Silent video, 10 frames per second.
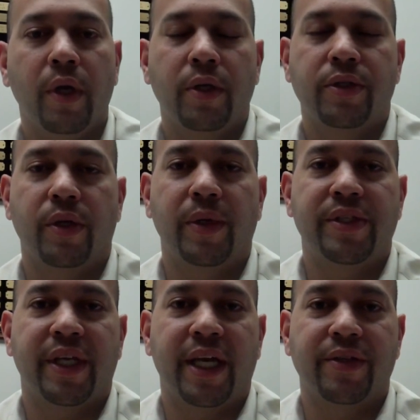So
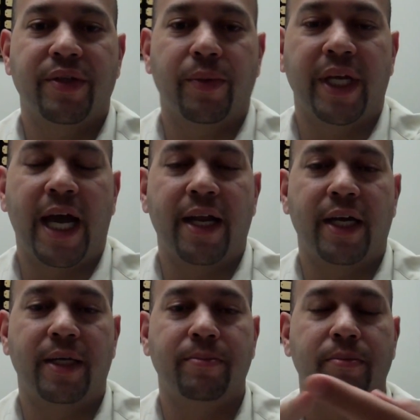once again, we got
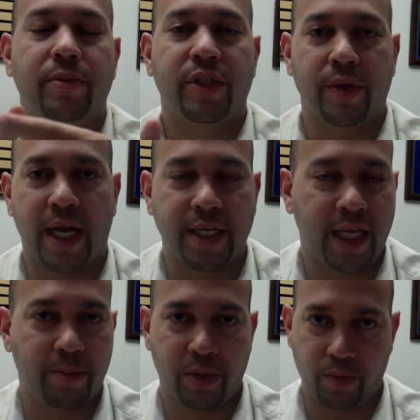God
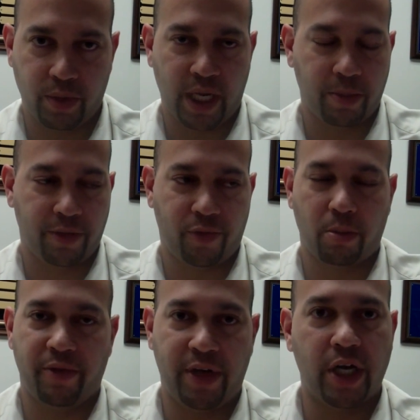came in the
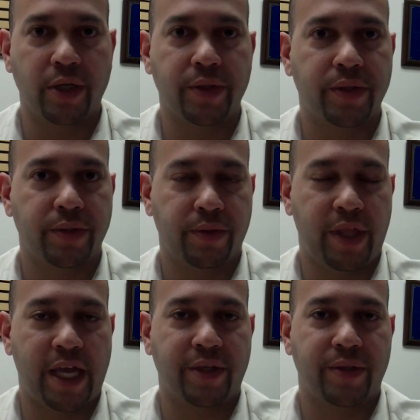form of hugs.
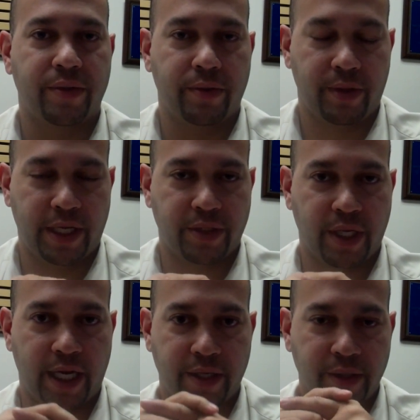Thanks
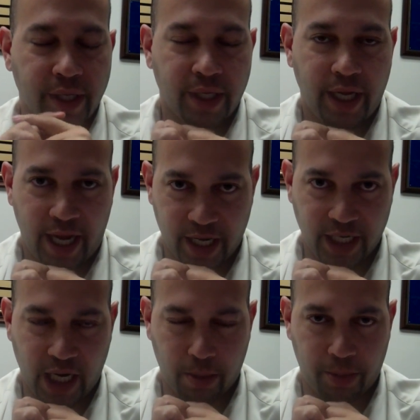God, and he
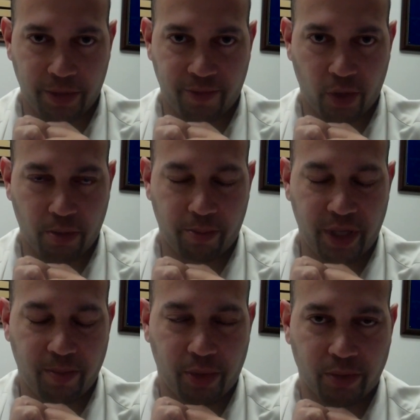came up in the form of
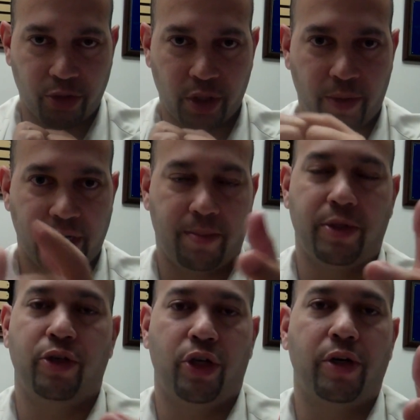people showing up
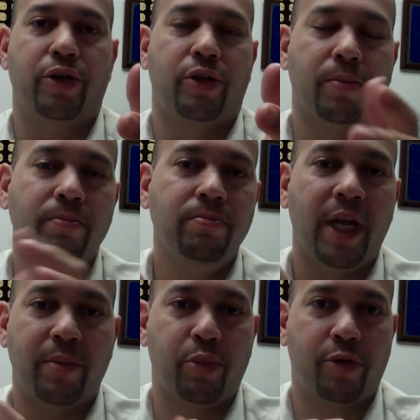to church
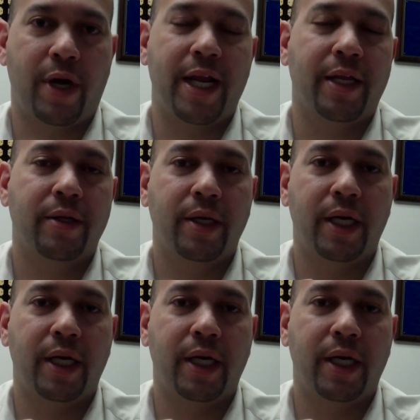and praying.